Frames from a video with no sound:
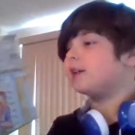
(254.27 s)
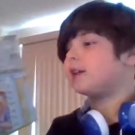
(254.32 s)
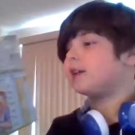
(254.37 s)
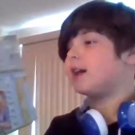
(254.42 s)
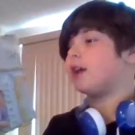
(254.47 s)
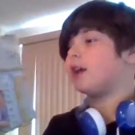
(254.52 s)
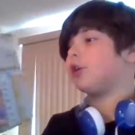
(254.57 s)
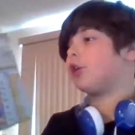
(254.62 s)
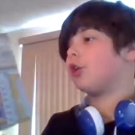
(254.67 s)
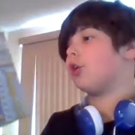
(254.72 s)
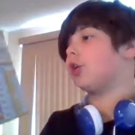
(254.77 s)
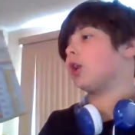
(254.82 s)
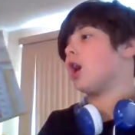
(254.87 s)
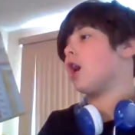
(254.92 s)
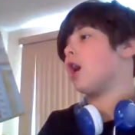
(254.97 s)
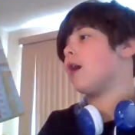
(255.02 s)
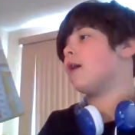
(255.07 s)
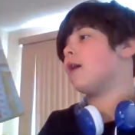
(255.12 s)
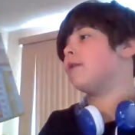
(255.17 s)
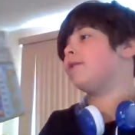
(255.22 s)
Then I'll
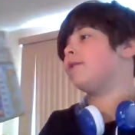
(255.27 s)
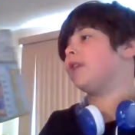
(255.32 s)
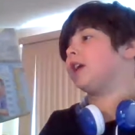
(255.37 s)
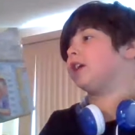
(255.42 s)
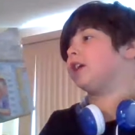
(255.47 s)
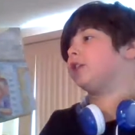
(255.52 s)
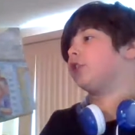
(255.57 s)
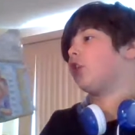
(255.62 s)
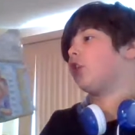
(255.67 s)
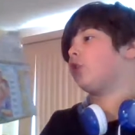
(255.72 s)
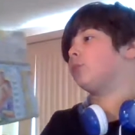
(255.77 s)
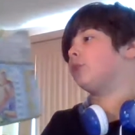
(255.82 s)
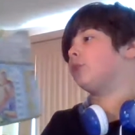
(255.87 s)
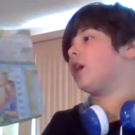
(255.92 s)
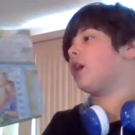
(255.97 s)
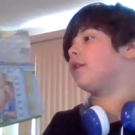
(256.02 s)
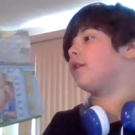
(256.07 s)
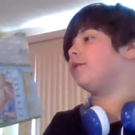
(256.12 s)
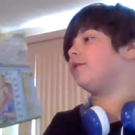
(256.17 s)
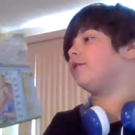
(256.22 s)
huff and I'll
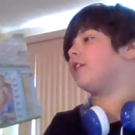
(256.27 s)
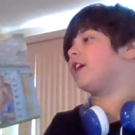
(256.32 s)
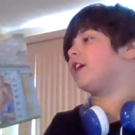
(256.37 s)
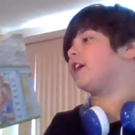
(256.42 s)
puff